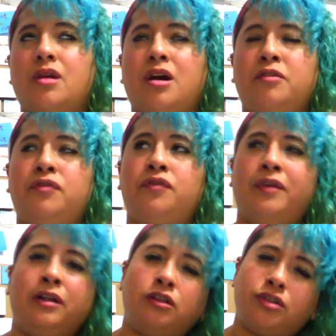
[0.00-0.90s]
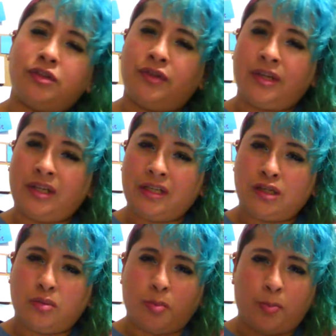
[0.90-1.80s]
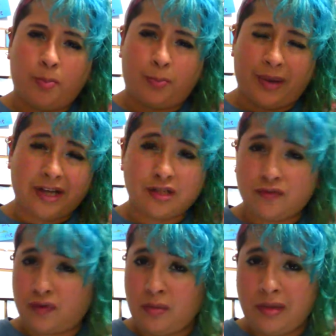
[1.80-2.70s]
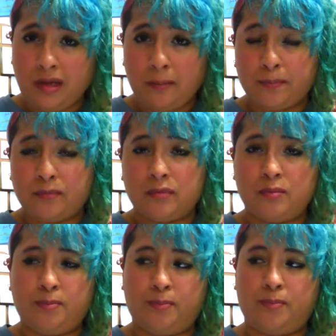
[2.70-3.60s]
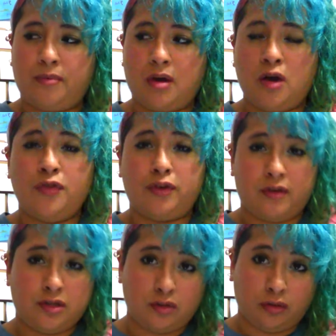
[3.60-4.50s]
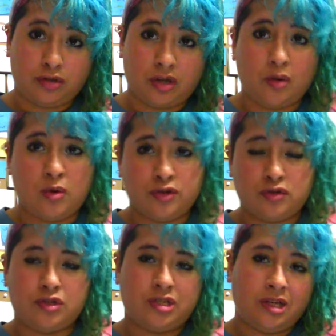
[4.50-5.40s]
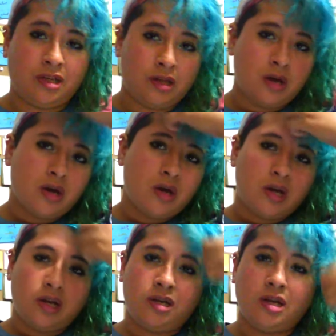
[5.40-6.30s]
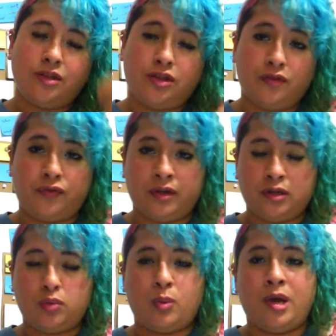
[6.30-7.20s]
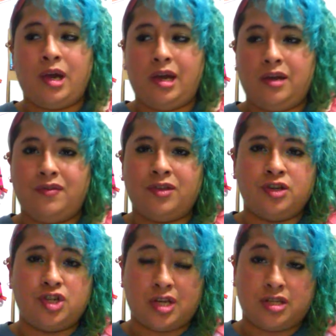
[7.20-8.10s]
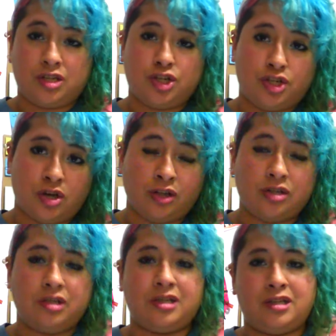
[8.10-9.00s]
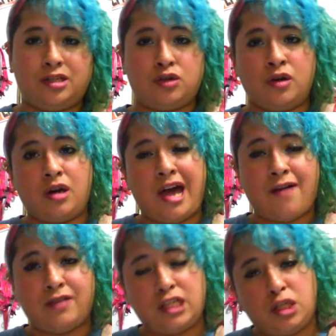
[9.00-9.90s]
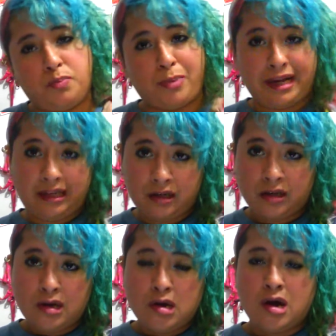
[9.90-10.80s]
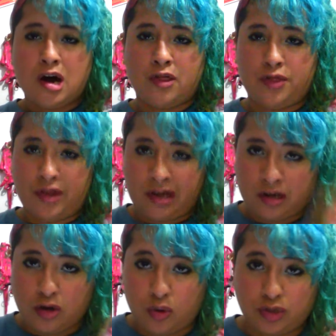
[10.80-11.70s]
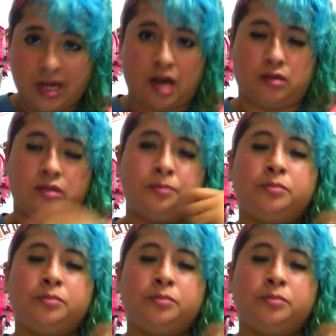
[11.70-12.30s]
I felt that it's best for me on the results. I want to see it in a different way than just a shot that is gonna have a spike and then go down.